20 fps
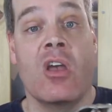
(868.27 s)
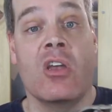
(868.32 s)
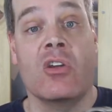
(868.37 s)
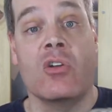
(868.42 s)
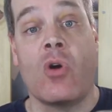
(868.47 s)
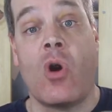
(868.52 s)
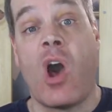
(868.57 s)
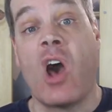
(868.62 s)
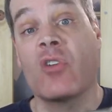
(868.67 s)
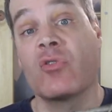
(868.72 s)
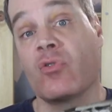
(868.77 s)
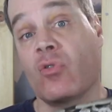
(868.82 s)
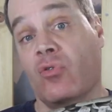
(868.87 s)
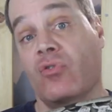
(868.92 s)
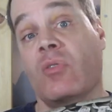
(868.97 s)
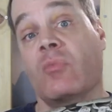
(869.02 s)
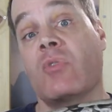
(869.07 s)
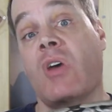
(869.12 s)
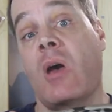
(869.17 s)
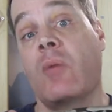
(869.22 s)
You know, also
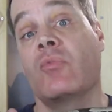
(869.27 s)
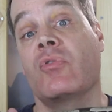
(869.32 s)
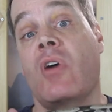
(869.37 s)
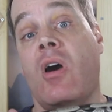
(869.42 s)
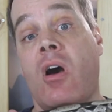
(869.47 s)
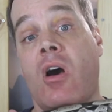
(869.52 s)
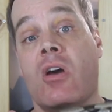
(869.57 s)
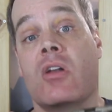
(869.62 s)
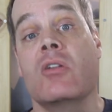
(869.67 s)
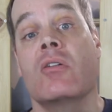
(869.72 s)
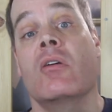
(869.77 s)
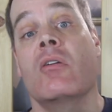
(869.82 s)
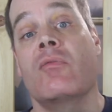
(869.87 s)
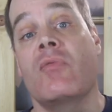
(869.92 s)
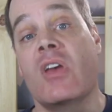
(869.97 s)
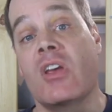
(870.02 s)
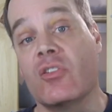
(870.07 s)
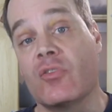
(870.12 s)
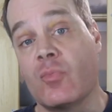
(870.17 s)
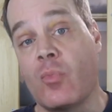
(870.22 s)
sometimes on
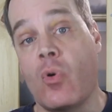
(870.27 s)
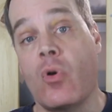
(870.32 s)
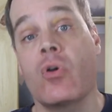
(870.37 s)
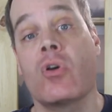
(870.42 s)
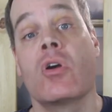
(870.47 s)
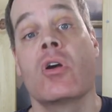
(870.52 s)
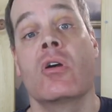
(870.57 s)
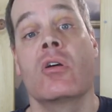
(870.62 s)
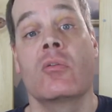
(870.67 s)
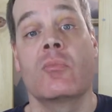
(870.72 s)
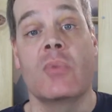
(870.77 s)
Facebook,